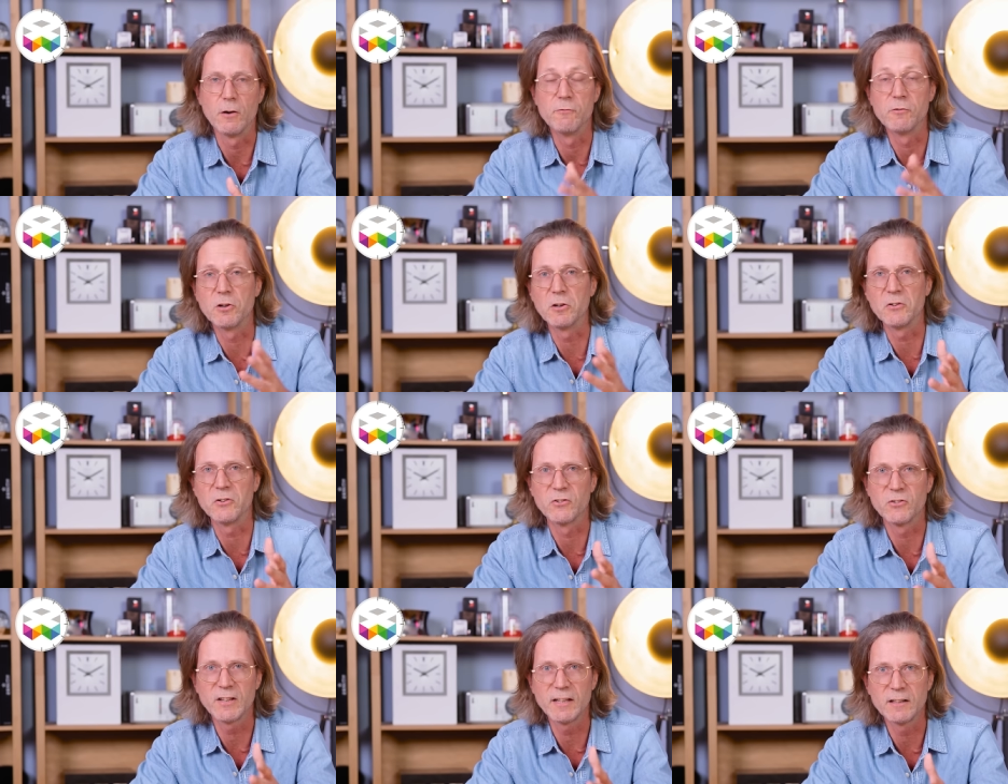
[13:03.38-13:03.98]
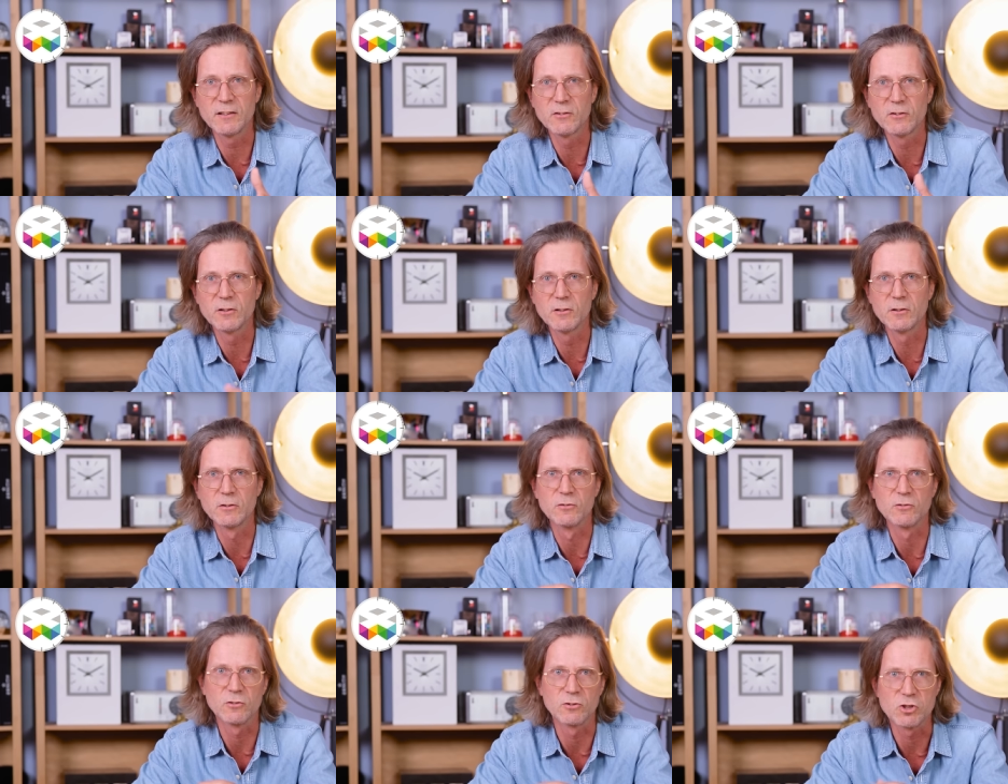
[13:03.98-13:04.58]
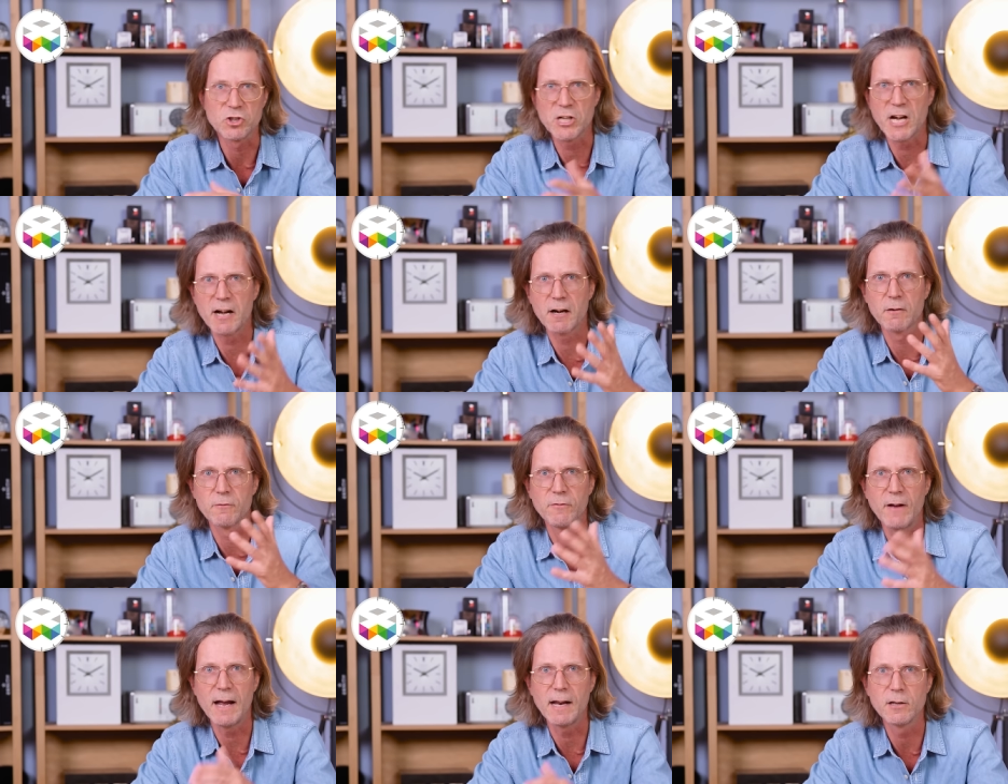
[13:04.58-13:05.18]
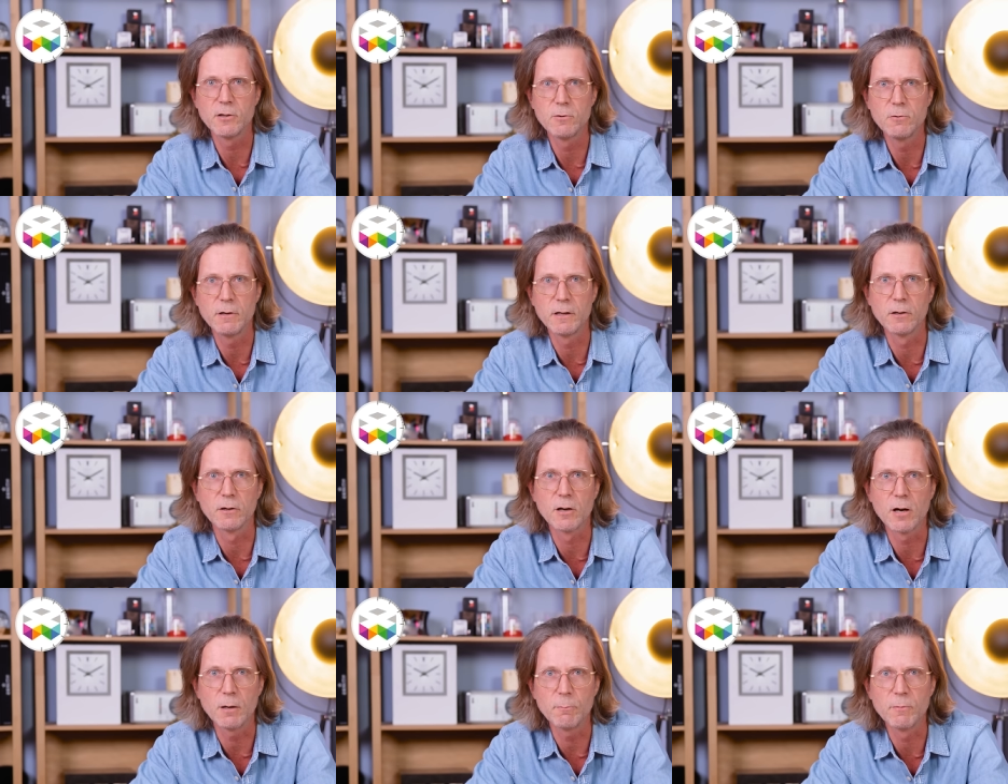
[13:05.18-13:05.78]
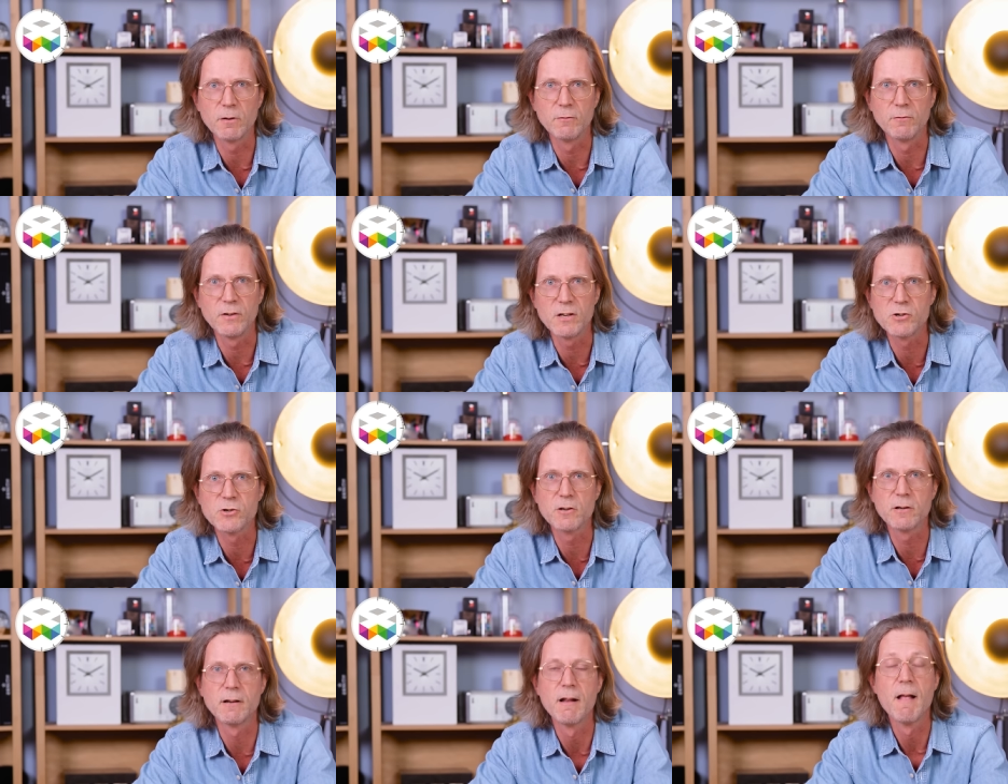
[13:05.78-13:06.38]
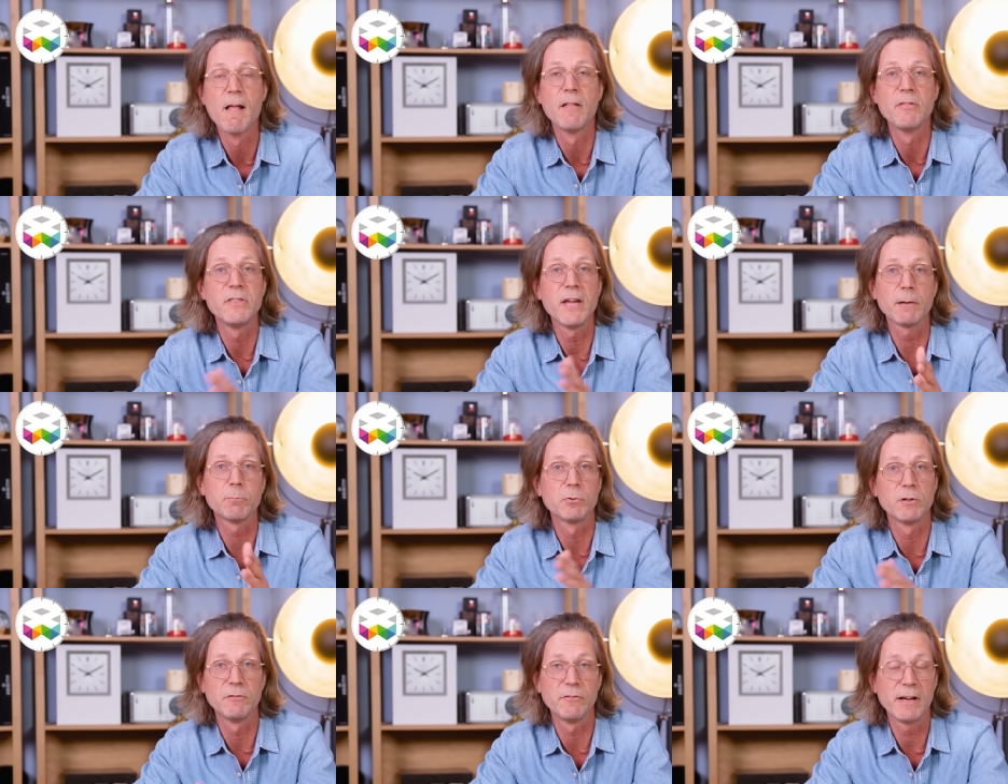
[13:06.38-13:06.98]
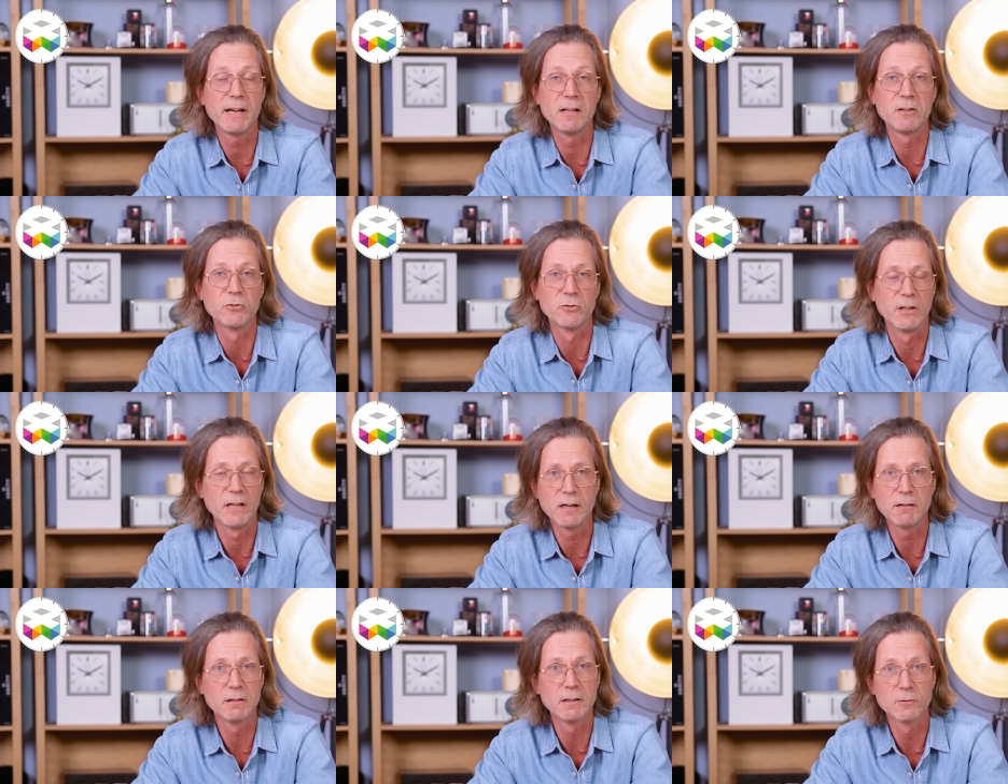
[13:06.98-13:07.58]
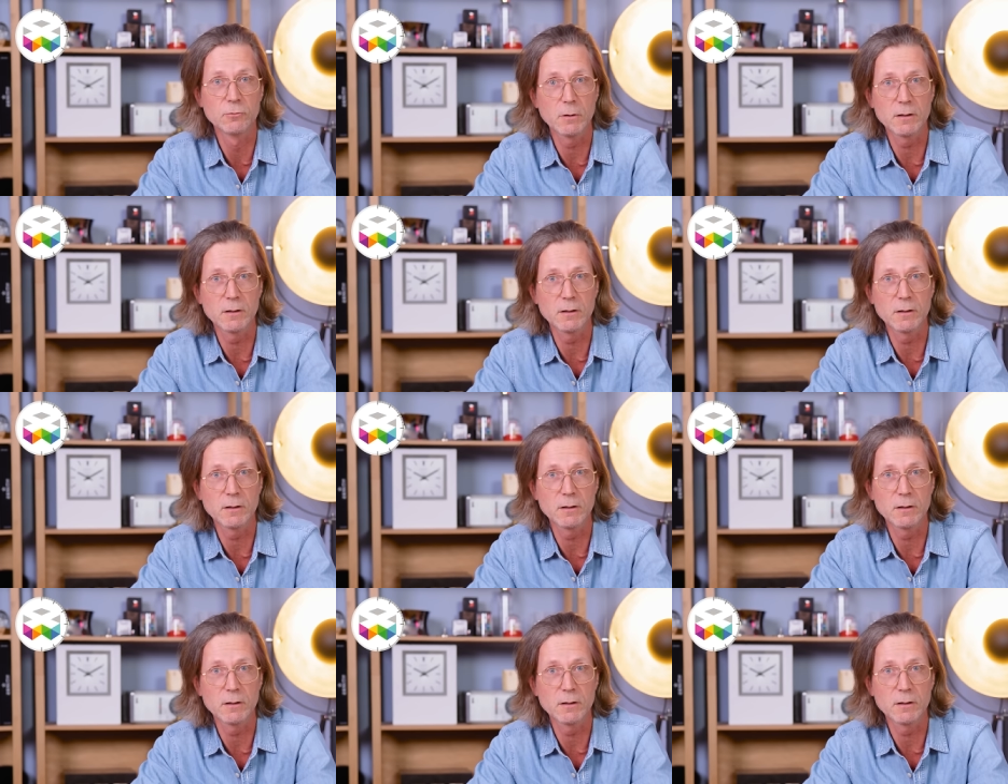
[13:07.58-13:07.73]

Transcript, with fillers: of consensus, shared value, and a common vision that prevails here in